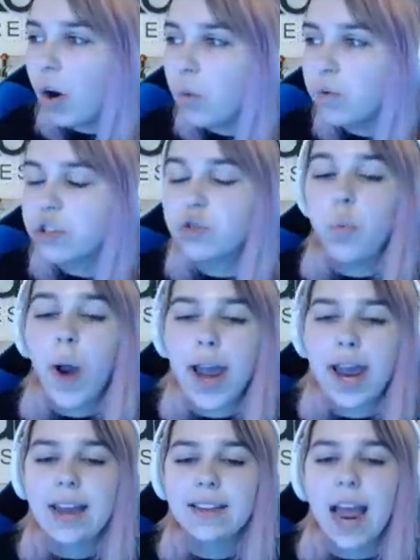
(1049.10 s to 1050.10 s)
Just wait.
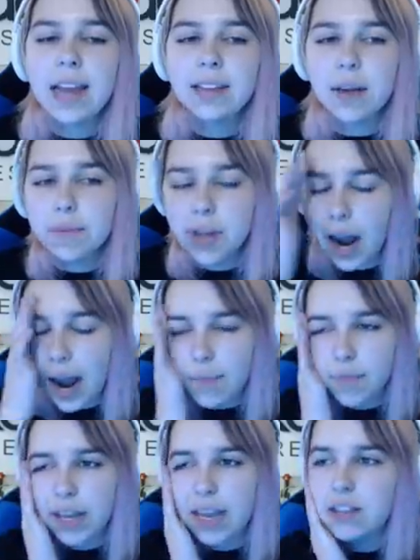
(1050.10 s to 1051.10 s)
It takes some time.
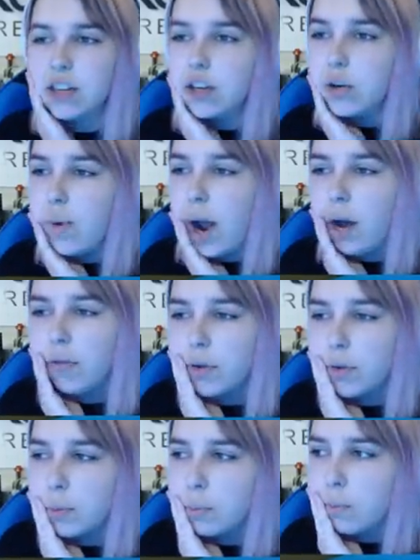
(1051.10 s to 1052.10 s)
Like it took a while
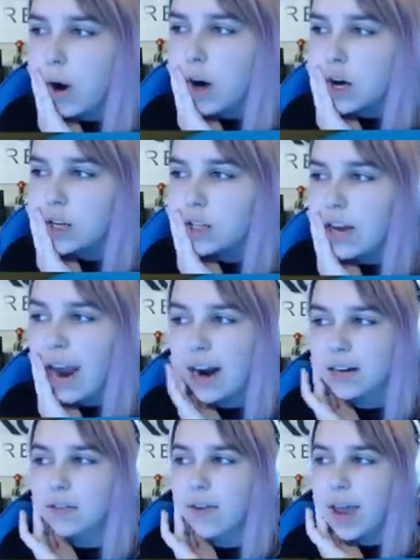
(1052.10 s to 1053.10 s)
for ours to
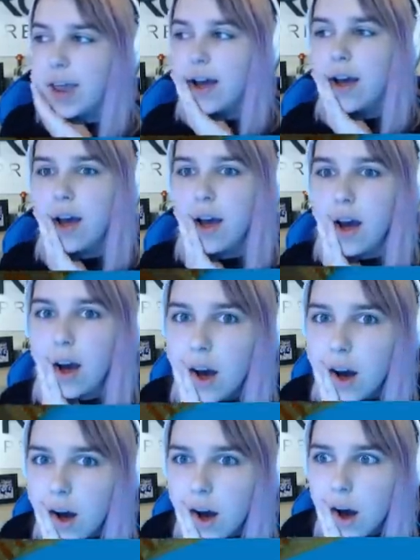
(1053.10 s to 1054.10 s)
activate. Oh,
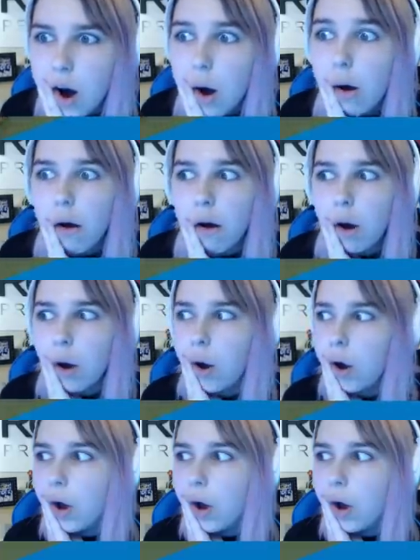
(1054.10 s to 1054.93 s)
one turned yellow.